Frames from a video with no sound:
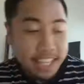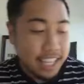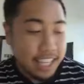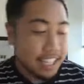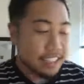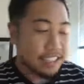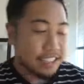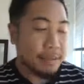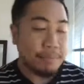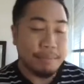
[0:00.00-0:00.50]

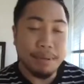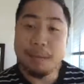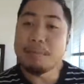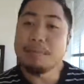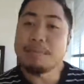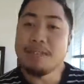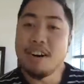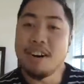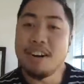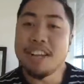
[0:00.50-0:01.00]
is the
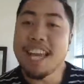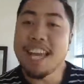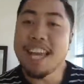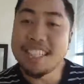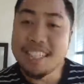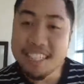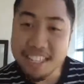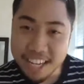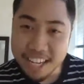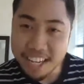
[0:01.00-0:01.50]
Pip Talk
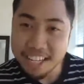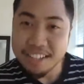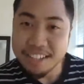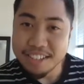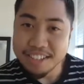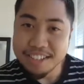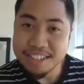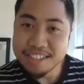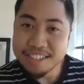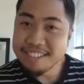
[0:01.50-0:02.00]

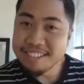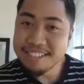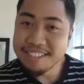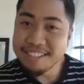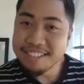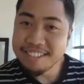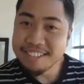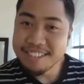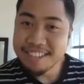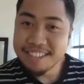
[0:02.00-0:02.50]
educators,
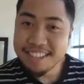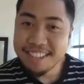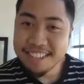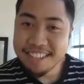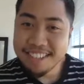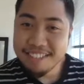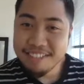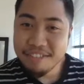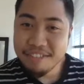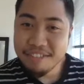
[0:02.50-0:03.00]

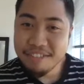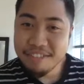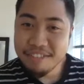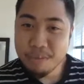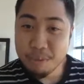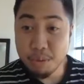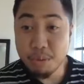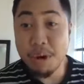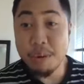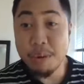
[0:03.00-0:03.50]

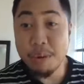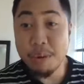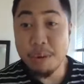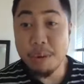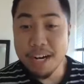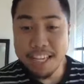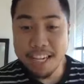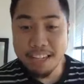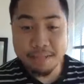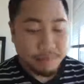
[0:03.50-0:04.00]
which we're going to
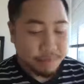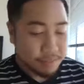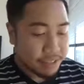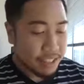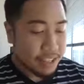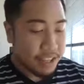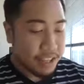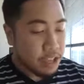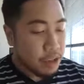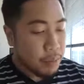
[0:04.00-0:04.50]
break down.
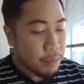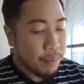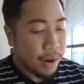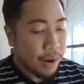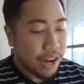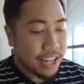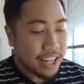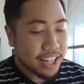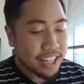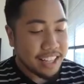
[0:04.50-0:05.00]

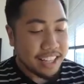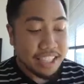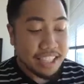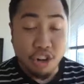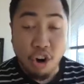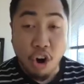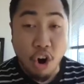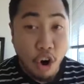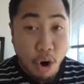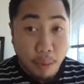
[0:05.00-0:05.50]
But
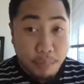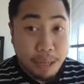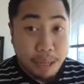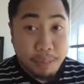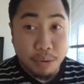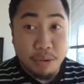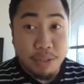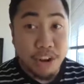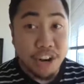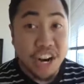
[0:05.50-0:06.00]
these are all
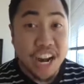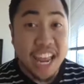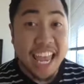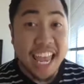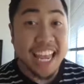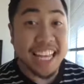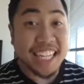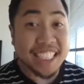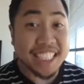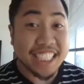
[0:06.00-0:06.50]
people that
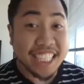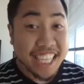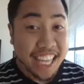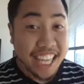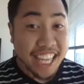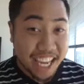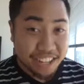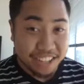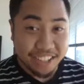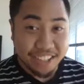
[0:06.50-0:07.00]
are
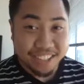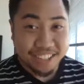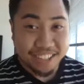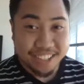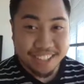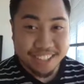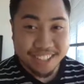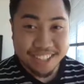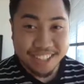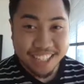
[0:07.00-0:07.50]

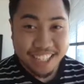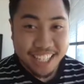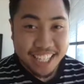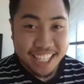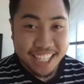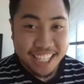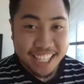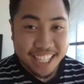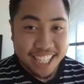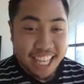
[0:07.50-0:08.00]
educators,
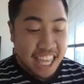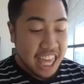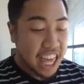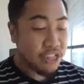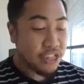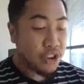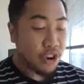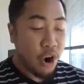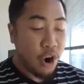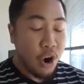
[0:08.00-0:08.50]
and
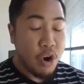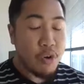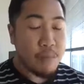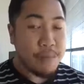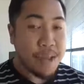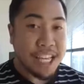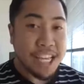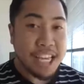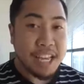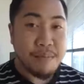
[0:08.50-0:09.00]
they're all
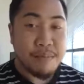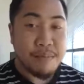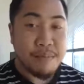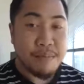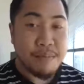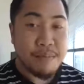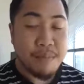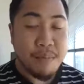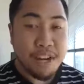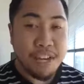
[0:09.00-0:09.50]

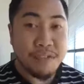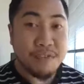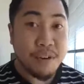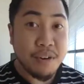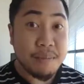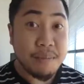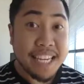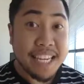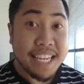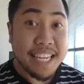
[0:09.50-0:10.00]
making money
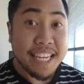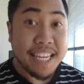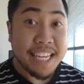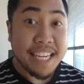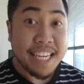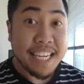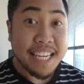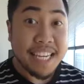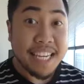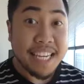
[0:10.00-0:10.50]
from each
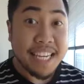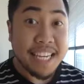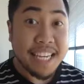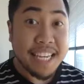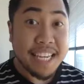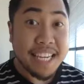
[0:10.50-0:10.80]
other.